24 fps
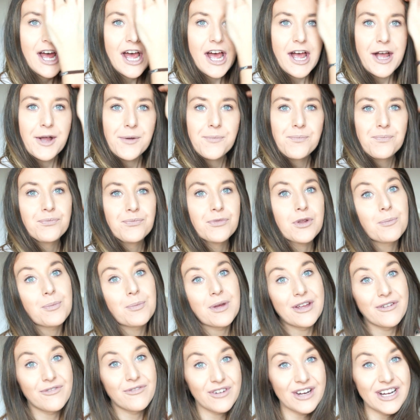
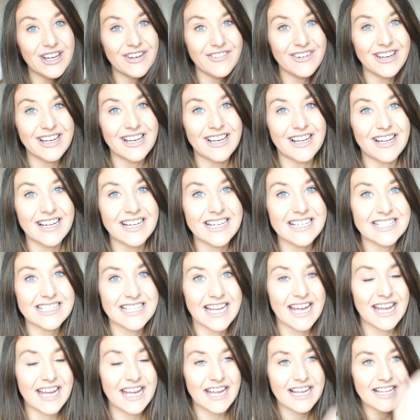But he really likes
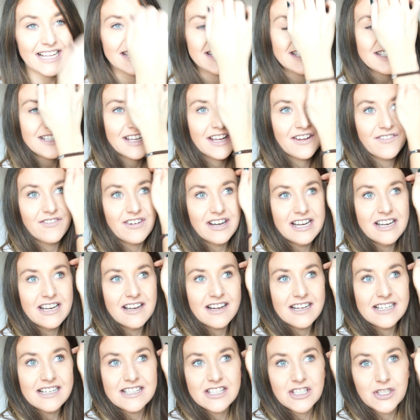it. It's a really
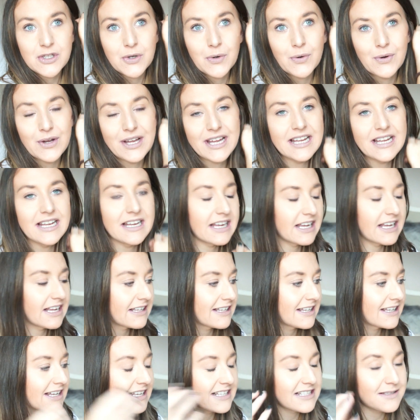nice toy.
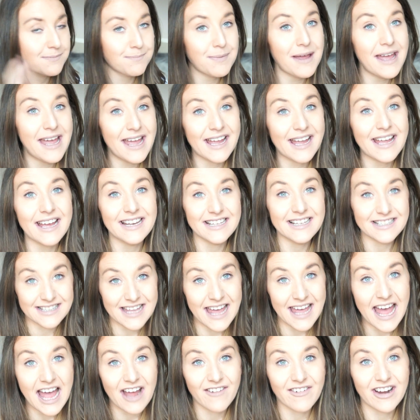It's big and it's
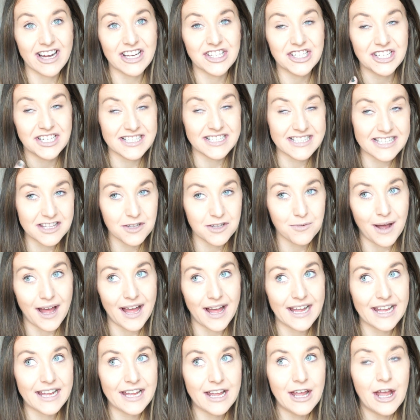garish and it's in the
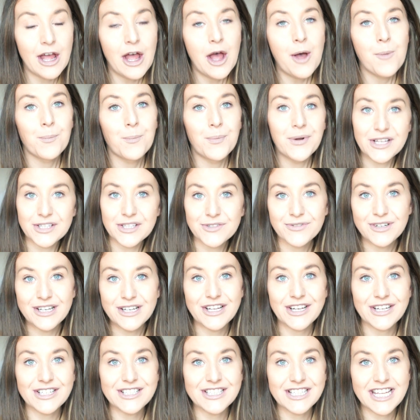way, but it's
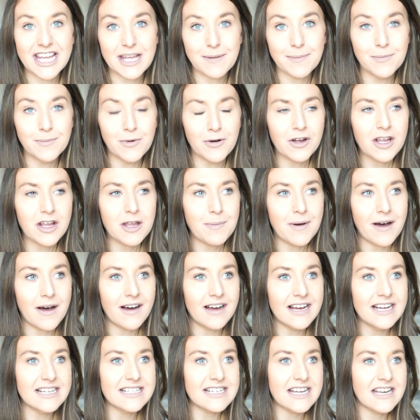really good to keep him
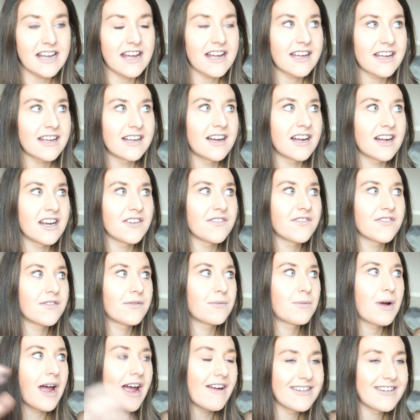occupied, and I can kind of,
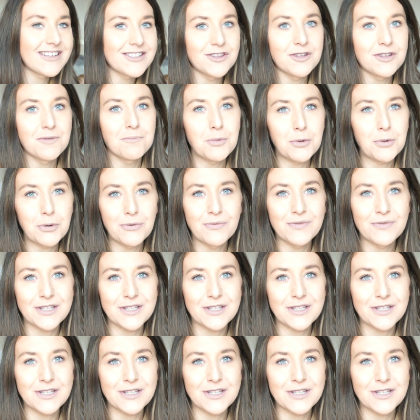where he's on the move